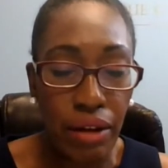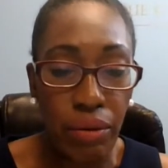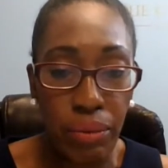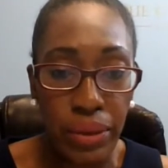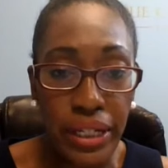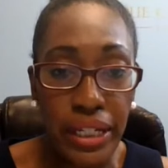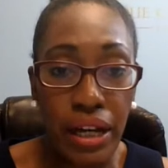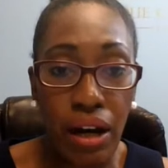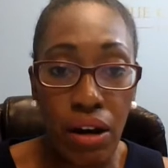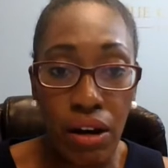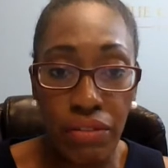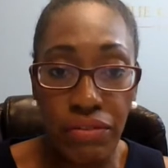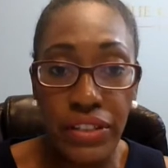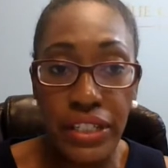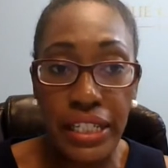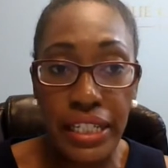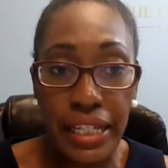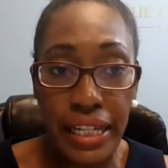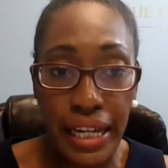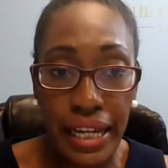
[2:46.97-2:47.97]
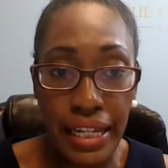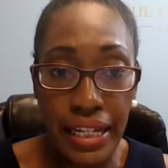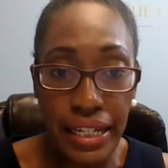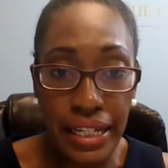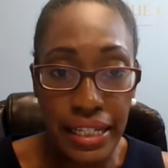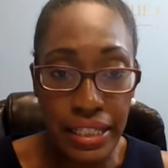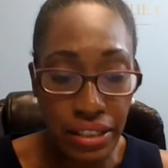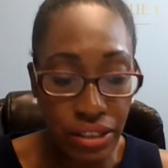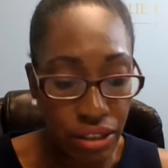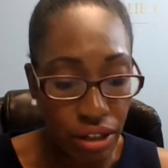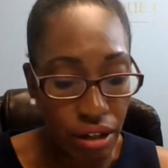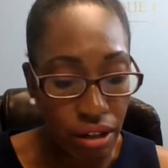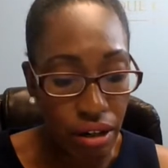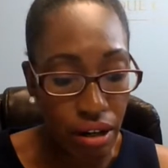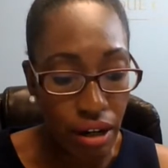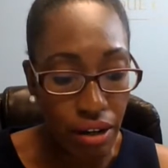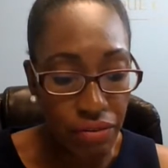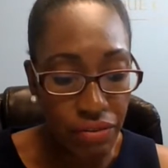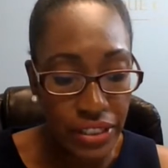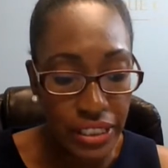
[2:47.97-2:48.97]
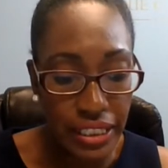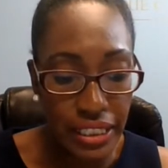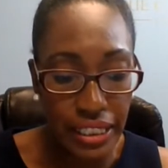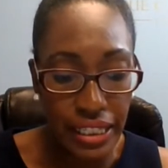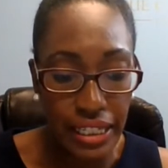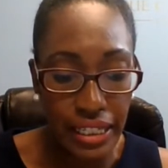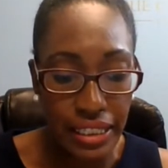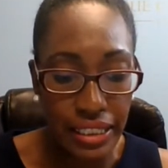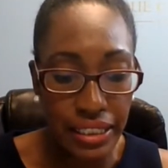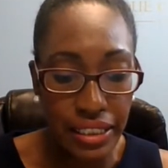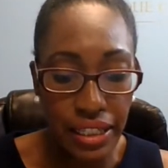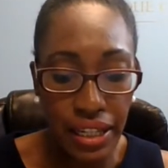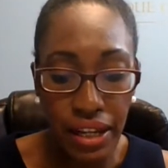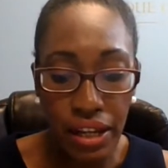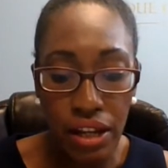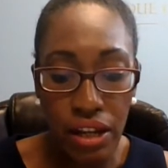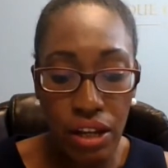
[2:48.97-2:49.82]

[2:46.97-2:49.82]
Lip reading: we often get into our office is,